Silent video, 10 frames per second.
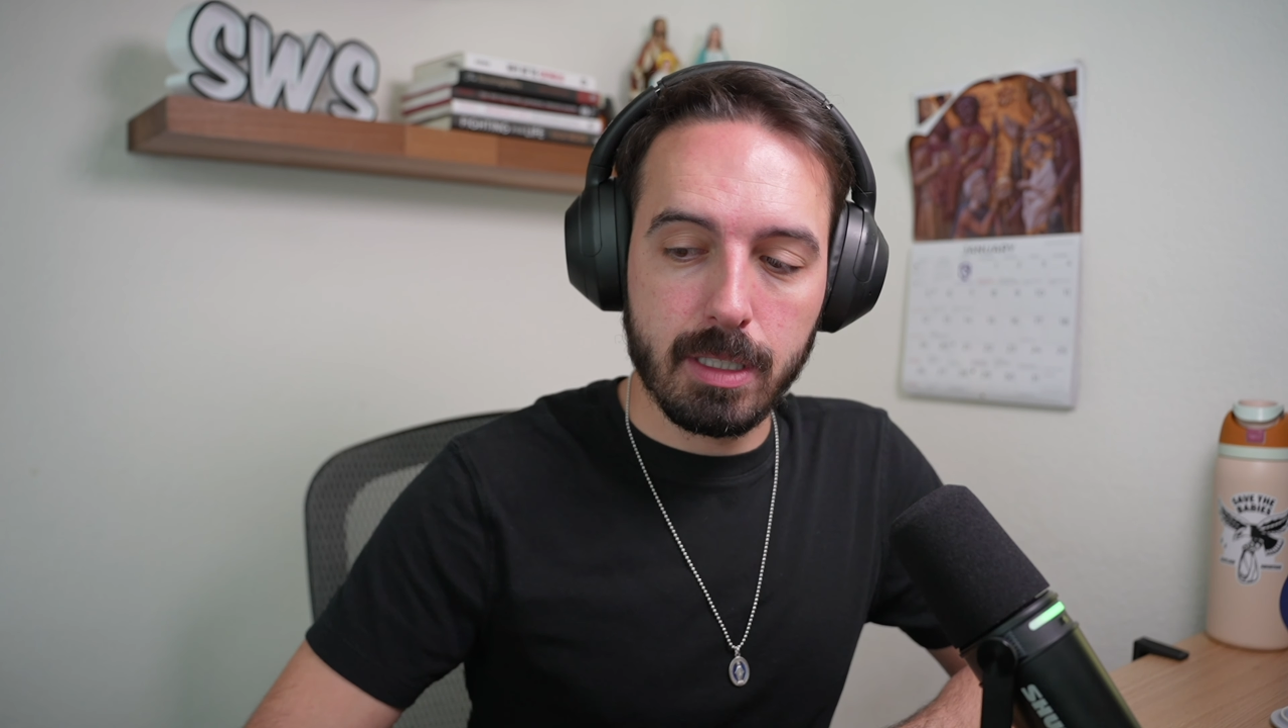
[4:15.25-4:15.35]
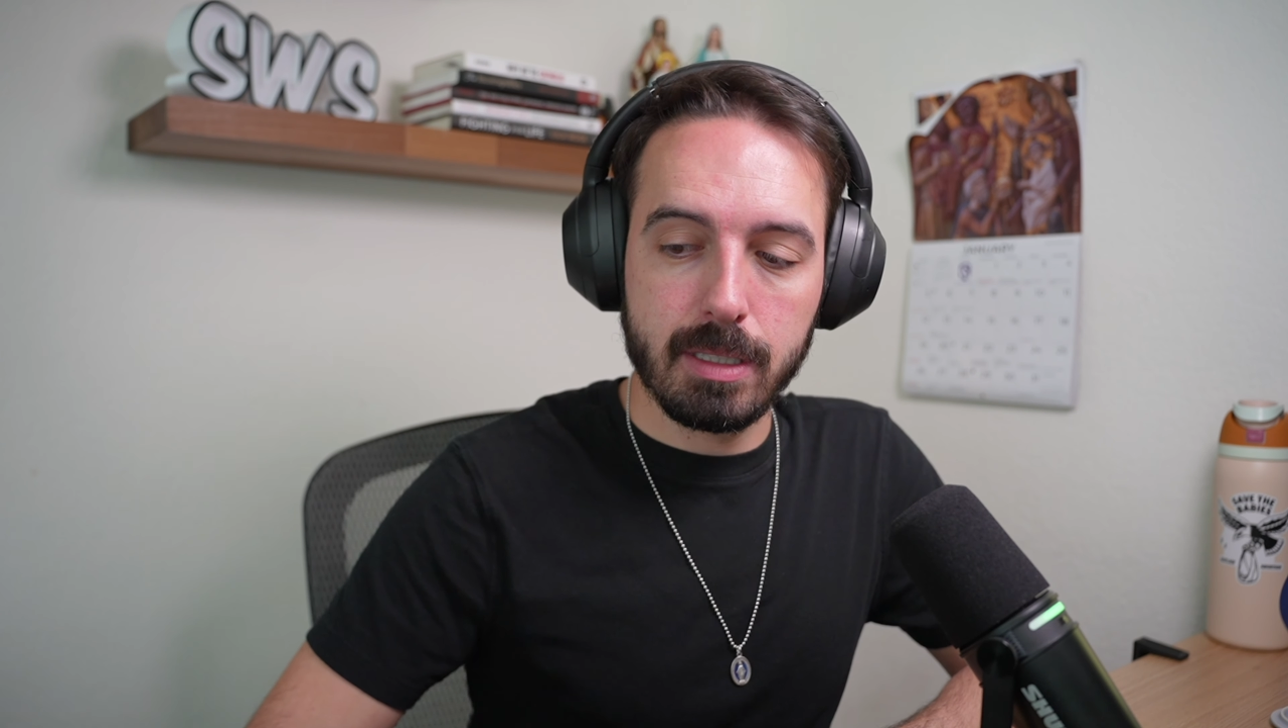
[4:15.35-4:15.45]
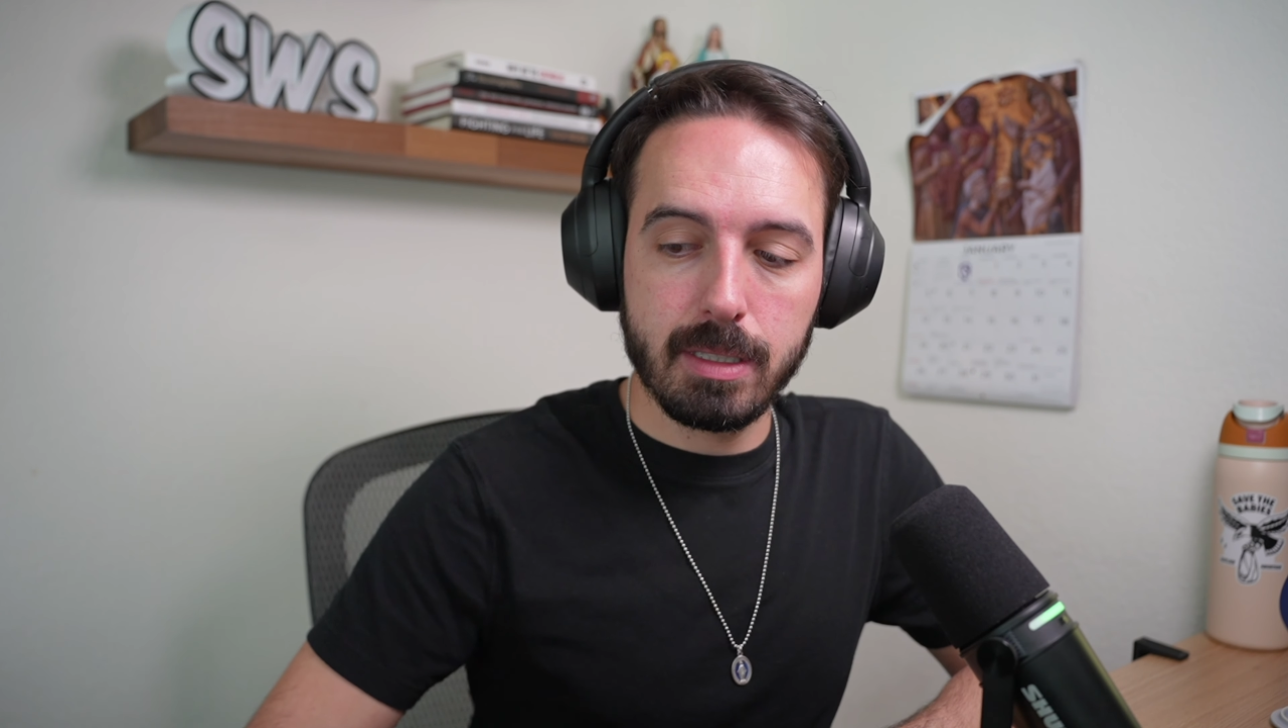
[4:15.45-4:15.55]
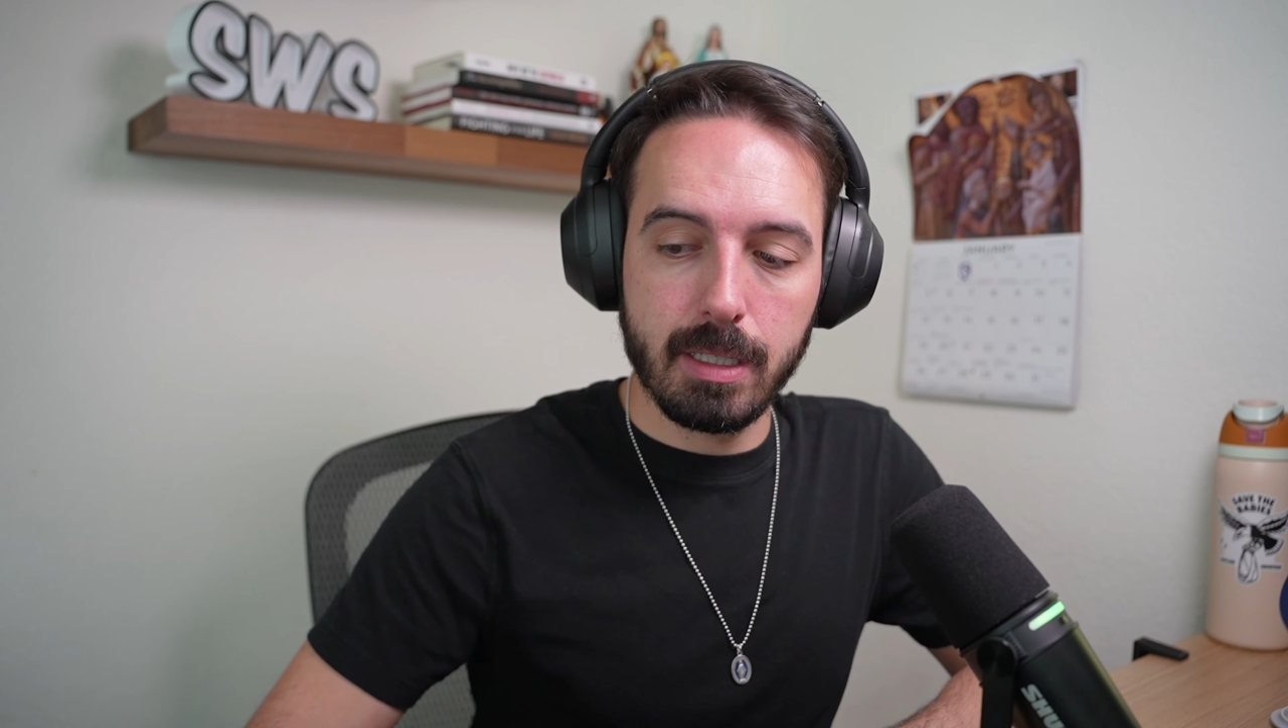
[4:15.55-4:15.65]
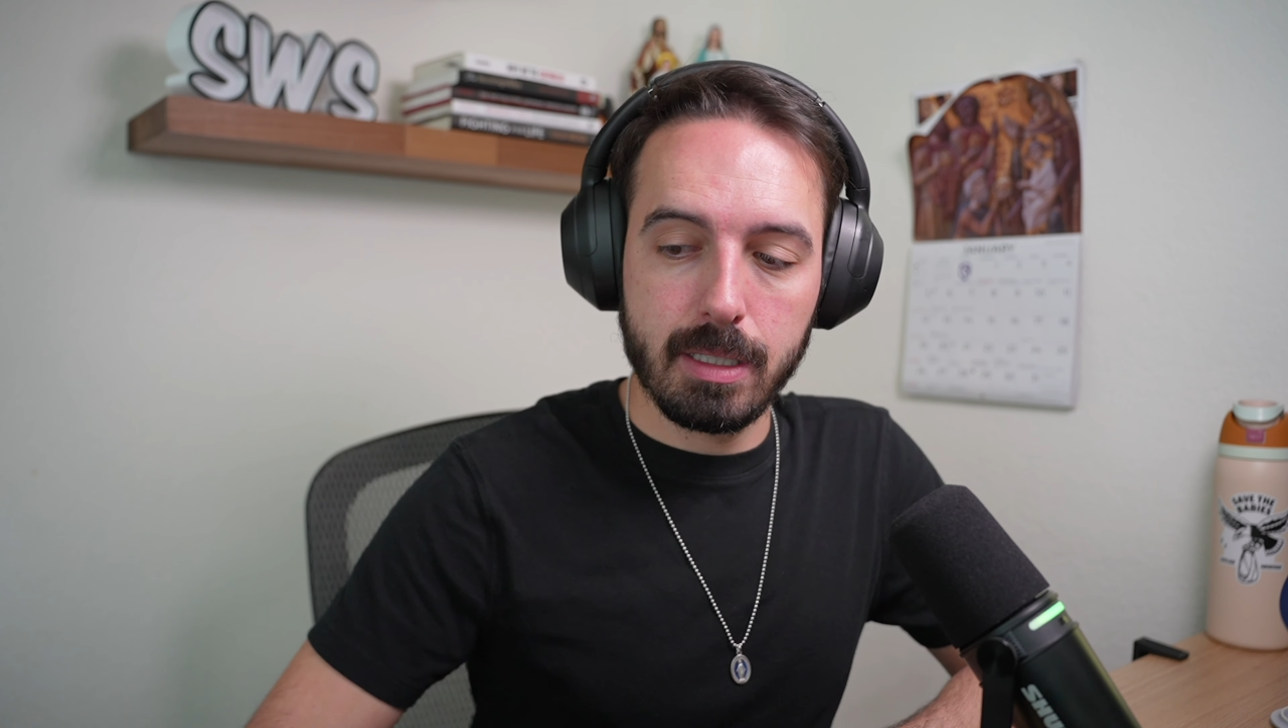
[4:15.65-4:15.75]
on
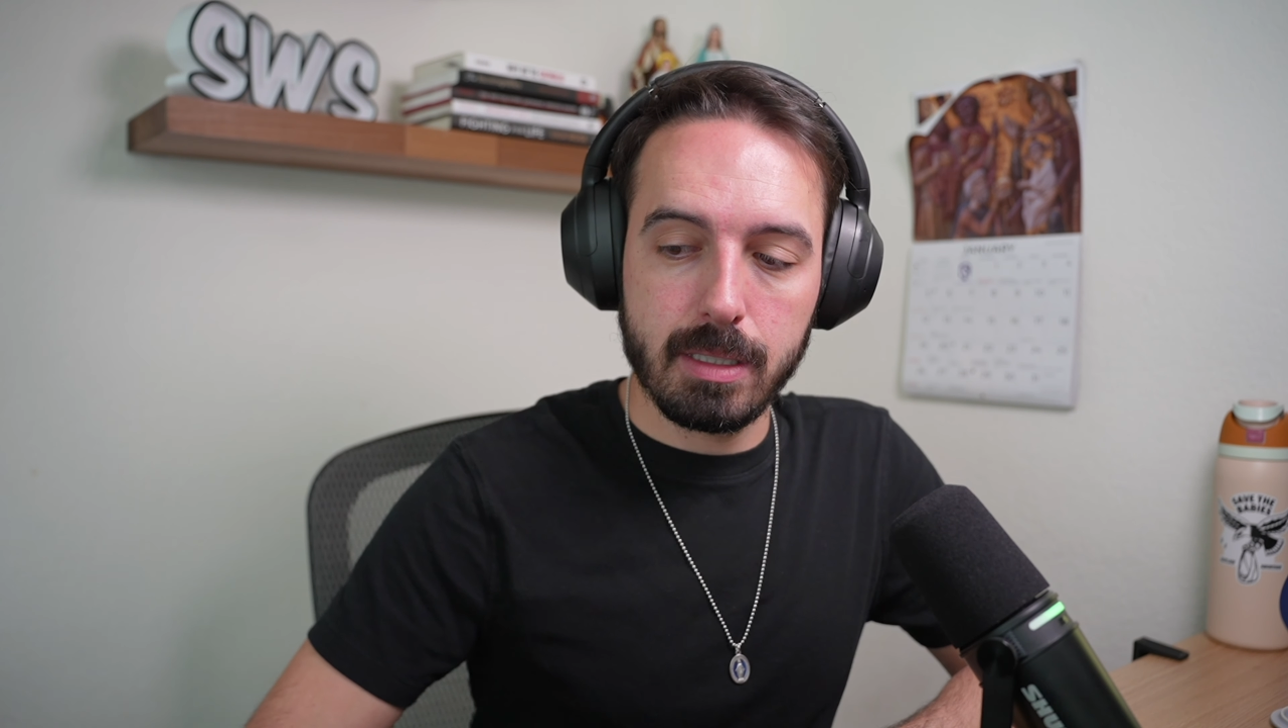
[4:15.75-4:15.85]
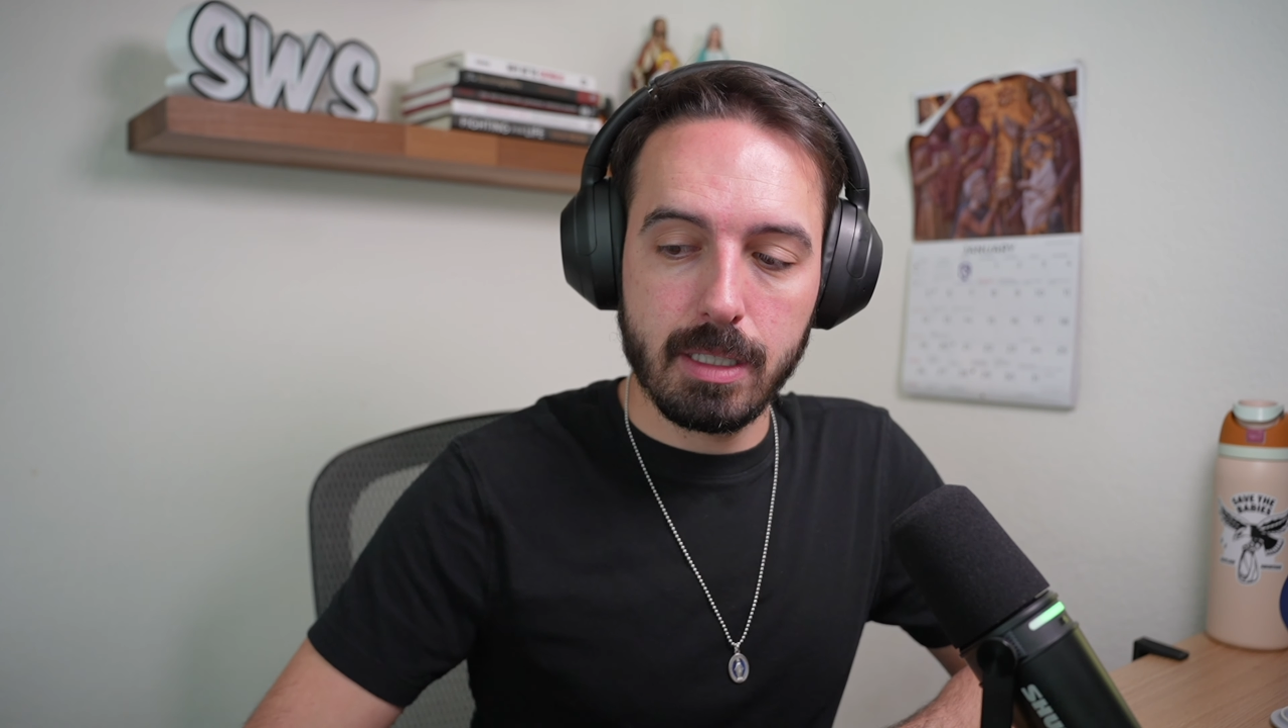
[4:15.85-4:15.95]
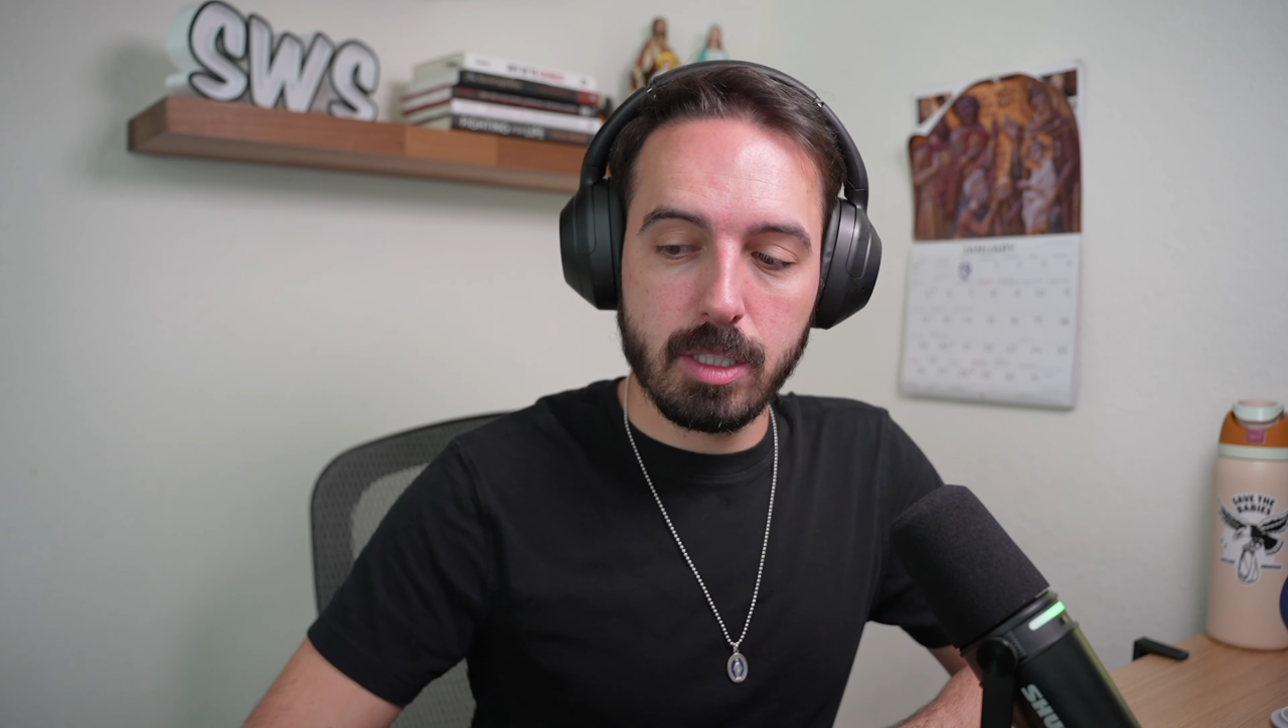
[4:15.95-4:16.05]
this list,